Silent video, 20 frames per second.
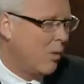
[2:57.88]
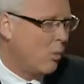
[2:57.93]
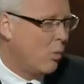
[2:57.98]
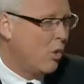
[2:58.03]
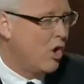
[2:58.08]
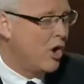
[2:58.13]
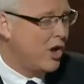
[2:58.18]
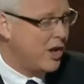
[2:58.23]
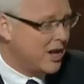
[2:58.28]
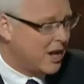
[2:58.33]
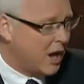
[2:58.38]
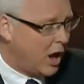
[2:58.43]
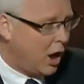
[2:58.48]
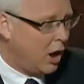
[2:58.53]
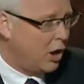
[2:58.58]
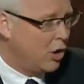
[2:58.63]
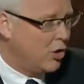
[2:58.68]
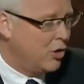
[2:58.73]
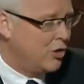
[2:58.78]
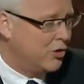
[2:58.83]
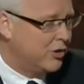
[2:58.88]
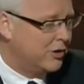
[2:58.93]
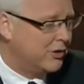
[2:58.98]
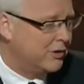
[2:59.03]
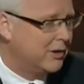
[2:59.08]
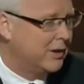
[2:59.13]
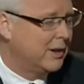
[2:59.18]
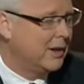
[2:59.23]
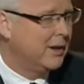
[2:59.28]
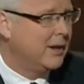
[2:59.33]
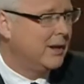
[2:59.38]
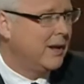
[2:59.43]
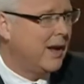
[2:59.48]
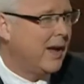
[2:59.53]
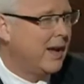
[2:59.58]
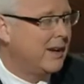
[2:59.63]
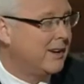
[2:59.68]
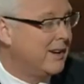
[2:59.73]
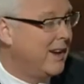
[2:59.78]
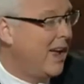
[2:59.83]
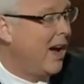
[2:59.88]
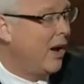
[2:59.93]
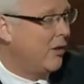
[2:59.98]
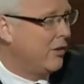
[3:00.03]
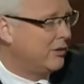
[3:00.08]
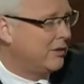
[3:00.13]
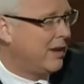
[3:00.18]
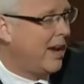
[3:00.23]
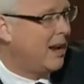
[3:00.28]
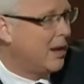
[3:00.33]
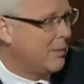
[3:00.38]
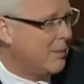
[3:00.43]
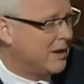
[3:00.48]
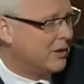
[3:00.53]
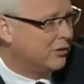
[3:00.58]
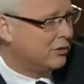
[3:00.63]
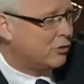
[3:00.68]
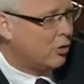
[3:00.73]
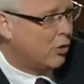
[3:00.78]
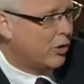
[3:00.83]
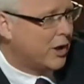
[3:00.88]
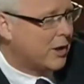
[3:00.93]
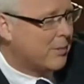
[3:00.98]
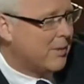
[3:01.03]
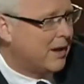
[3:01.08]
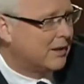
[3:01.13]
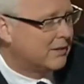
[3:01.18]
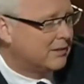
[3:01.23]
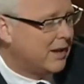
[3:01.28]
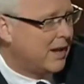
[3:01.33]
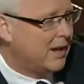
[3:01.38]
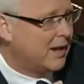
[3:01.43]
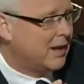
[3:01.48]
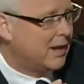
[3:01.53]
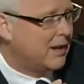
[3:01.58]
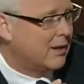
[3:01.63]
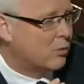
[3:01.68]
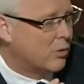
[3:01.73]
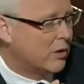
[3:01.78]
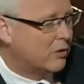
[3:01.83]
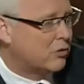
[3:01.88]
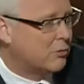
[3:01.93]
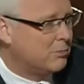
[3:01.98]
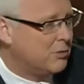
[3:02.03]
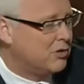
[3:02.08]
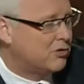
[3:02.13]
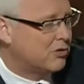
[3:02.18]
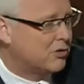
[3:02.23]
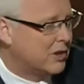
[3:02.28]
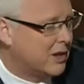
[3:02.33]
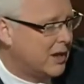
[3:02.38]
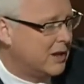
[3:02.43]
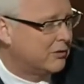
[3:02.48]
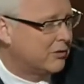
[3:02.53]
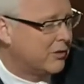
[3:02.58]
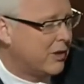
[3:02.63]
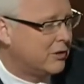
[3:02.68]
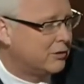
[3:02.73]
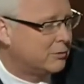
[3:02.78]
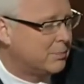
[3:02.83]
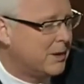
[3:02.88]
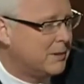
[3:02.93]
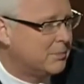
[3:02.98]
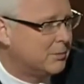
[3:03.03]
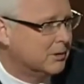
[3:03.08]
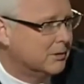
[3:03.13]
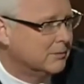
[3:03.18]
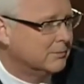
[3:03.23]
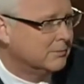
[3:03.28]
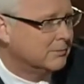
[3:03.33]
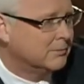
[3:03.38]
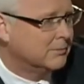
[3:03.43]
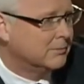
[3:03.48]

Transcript: were included, and now the Taliban is talking about taking retribution against those people.